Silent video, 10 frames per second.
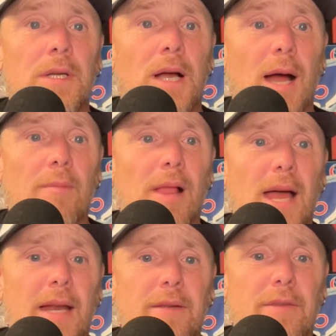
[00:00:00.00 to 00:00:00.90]
I'm
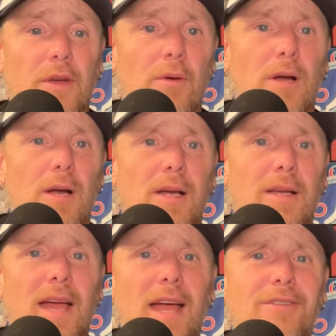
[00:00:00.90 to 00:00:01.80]
glad. So
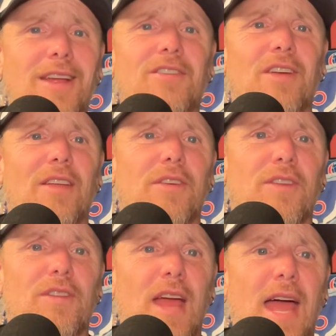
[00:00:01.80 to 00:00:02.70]
hashtag chance in
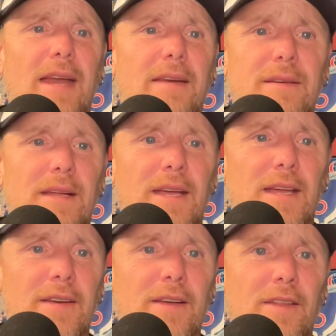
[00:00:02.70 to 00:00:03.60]
the chat,
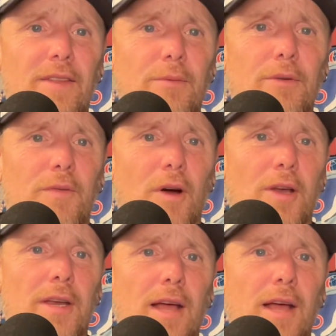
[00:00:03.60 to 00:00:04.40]
and this was fun.